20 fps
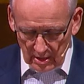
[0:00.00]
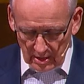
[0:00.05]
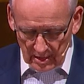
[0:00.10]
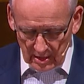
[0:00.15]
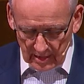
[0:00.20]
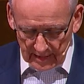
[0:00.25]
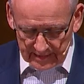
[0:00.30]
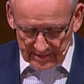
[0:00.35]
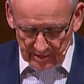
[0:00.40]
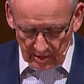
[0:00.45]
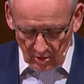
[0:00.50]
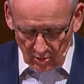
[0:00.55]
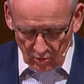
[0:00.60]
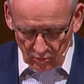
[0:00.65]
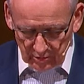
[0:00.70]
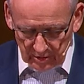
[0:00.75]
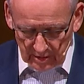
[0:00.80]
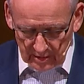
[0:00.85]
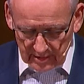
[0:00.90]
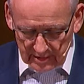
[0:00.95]
Uh, it's
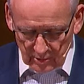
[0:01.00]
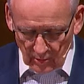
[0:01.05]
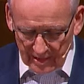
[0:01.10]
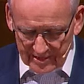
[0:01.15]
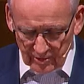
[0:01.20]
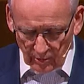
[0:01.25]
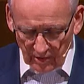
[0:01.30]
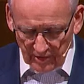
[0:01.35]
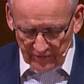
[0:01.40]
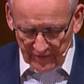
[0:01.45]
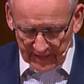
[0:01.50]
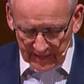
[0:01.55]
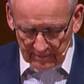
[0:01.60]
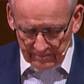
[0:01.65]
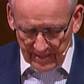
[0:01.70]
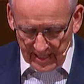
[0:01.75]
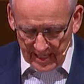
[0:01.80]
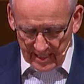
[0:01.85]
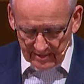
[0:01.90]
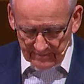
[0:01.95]
old. And so I started thinking,
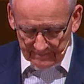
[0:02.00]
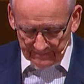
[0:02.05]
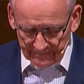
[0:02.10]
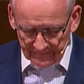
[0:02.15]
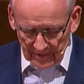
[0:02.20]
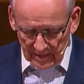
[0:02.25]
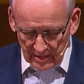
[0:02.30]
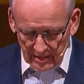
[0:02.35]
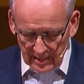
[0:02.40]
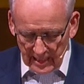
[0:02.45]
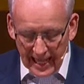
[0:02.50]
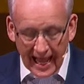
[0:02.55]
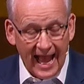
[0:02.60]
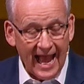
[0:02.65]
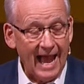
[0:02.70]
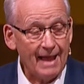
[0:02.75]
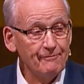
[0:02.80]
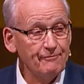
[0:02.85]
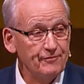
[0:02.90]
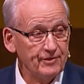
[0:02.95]
man,
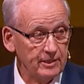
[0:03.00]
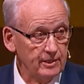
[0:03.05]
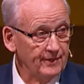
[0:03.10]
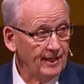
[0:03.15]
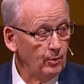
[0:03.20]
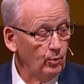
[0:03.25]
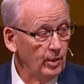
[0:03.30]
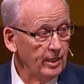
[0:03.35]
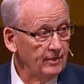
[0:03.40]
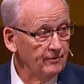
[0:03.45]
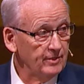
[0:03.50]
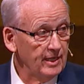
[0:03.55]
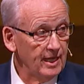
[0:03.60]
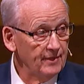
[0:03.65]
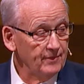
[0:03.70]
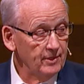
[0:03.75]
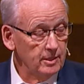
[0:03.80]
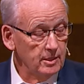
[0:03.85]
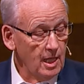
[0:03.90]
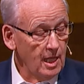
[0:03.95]
I'm feeling that way every now
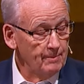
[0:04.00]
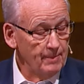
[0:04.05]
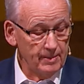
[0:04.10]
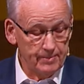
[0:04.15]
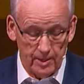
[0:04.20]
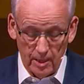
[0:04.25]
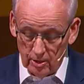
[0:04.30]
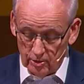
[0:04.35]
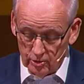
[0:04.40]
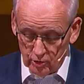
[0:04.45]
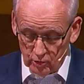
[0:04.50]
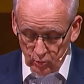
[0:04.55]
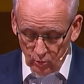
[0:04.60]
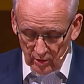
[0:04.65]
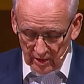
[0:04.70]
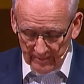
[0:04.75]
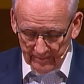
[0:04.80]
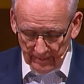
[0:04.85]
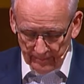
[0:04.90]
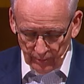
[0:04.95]
and then. Not maybe
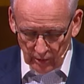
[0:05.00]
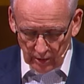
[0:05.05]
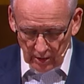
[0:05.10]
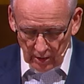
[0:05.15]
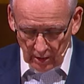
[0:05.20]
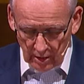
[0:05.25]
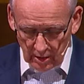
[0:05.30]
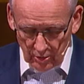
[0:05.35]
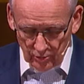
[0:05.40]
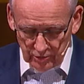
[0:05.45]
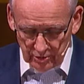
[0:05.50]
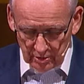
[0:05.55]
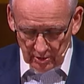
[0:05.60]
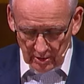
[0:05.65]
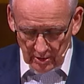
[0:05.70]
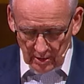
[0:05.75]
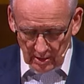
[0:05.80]
120, but pretty close.